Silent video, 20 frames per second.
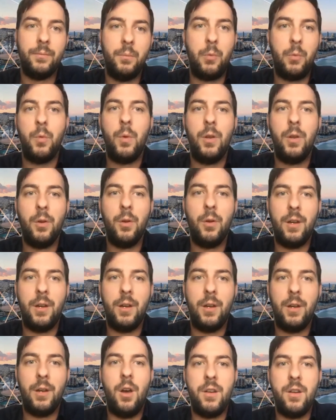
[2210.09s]
But we will look a
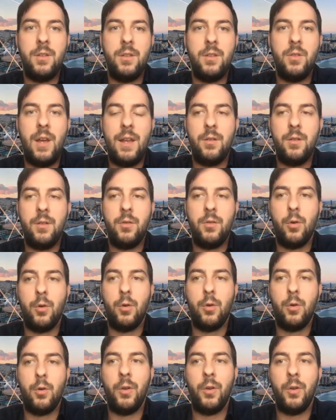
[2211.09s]
lot into that, into the
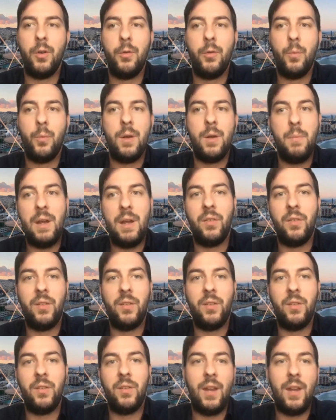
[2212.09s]
course, also when it makes
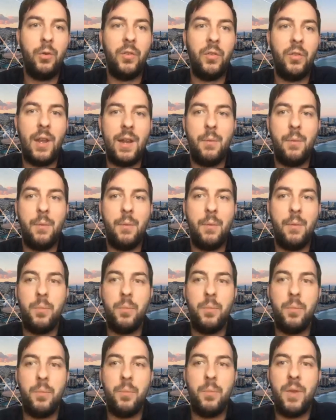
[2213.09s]
sense to set up
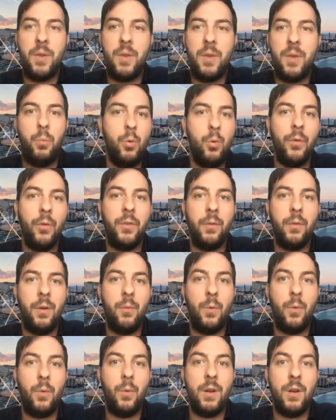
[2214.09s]
data pools,
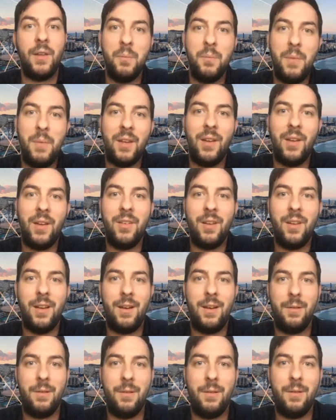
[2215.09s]
when it doesn't make
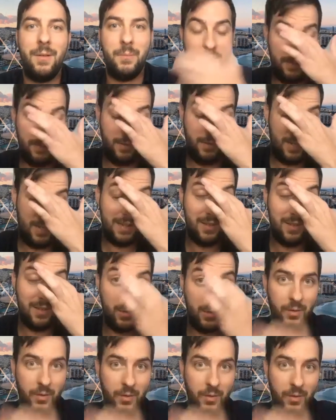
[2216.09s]
sense
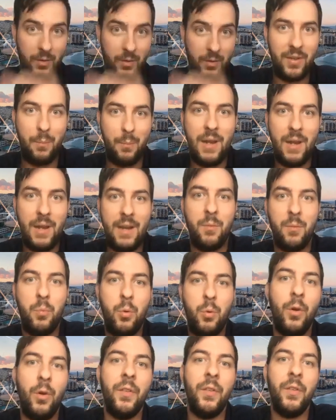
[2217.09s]
to set up data
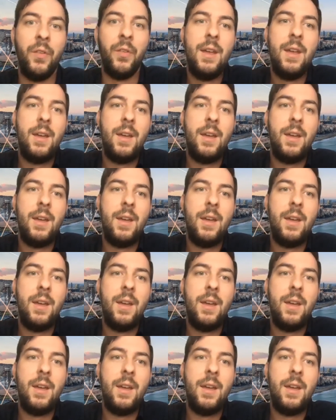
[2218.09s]
pools,